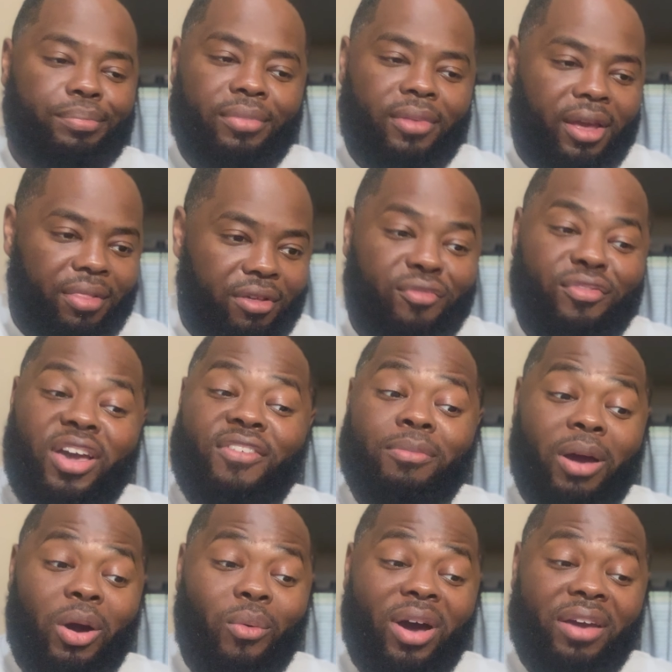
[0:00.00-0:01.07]
I love having
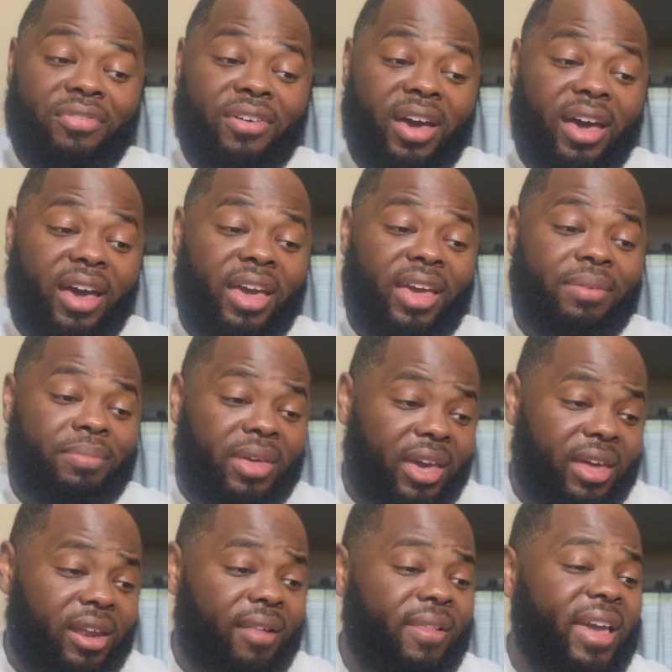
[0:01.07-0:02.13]
my Wi-Fi,
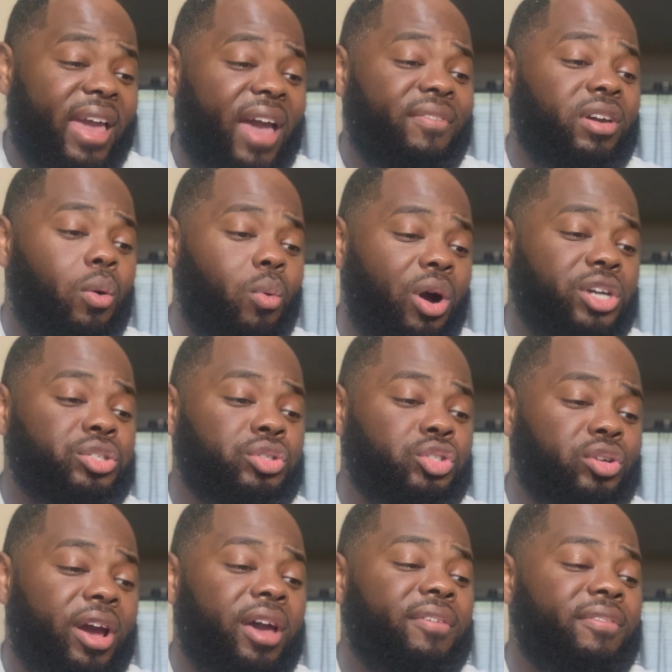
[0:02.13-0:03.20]
and I like having a washer and
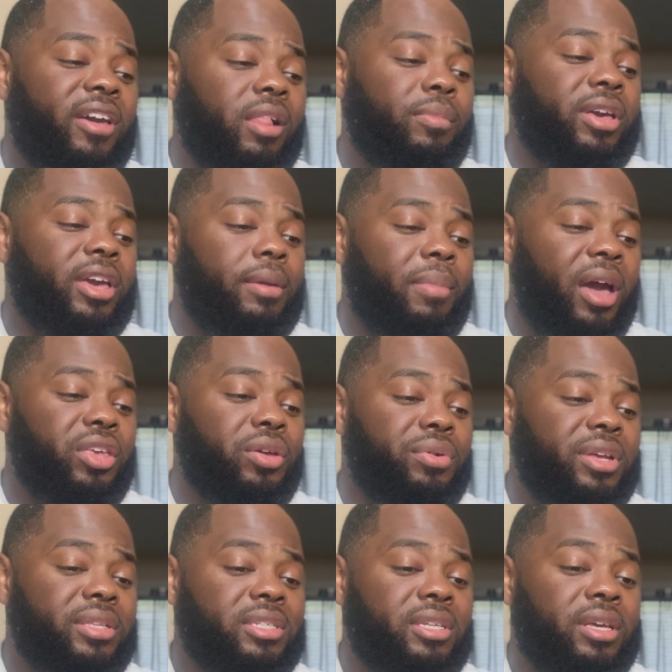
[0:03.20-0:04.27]
dryer available in my
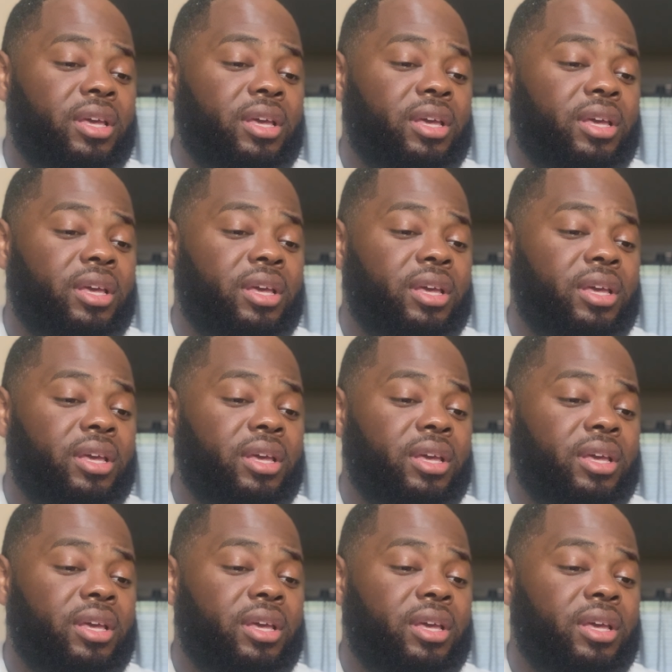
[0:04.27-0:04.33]
unit.